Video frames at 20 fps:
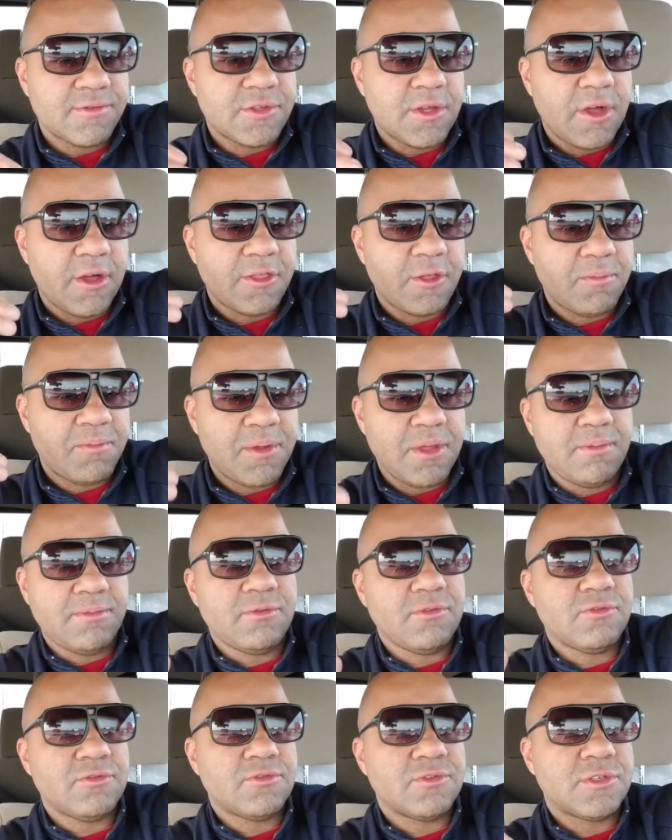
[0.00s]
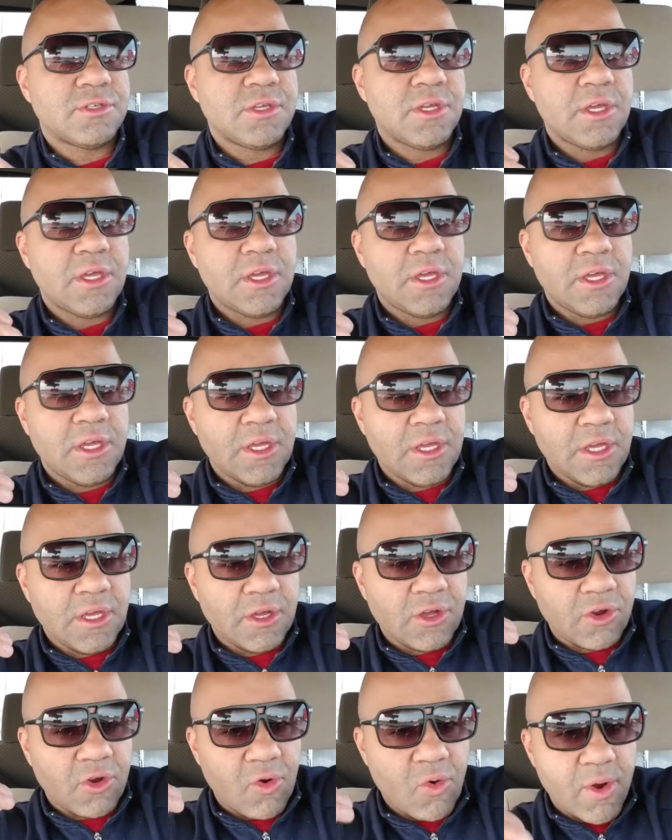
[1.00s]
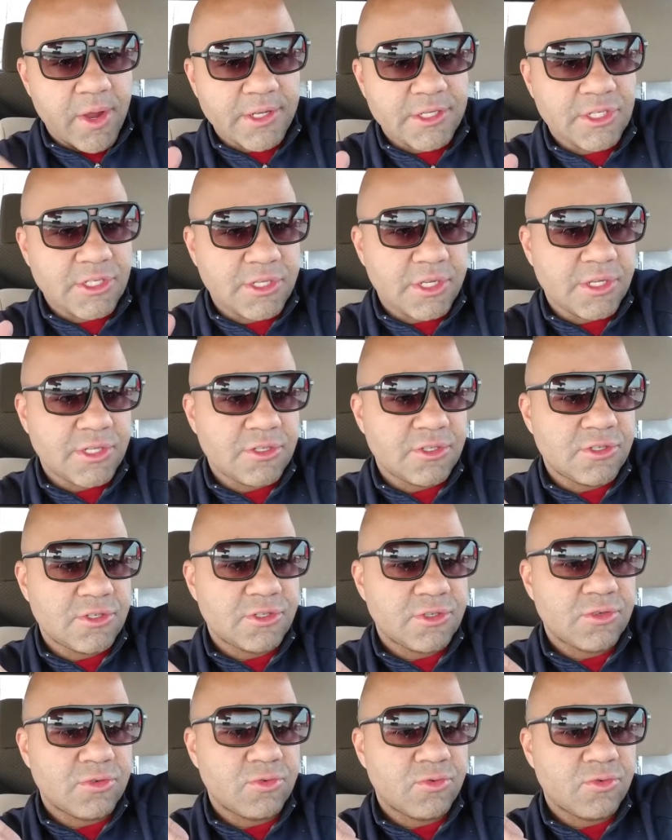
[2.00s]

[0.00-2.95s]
to other people's questions,